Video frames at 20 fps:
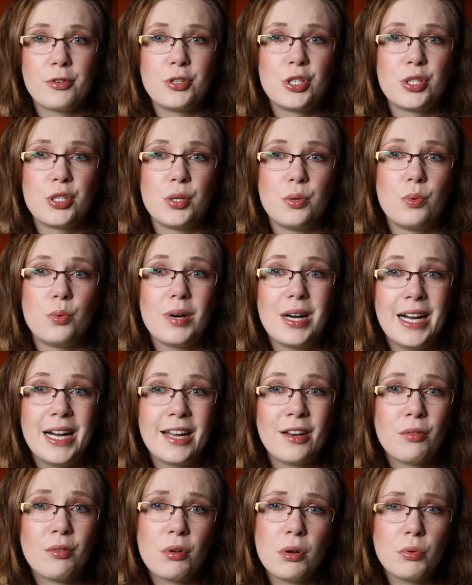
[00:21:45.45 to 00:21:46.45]
So I
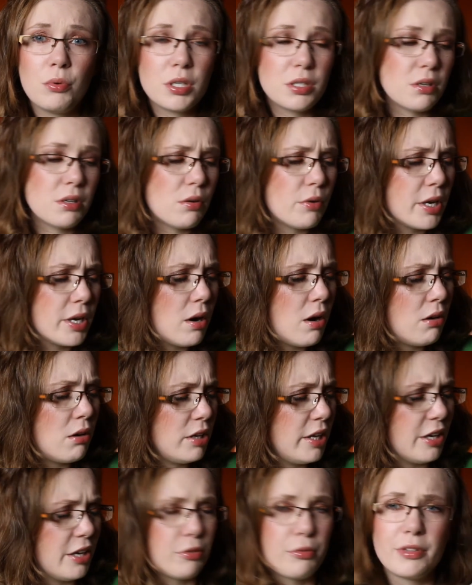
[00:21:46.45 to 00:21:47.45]
don't know what's going on here.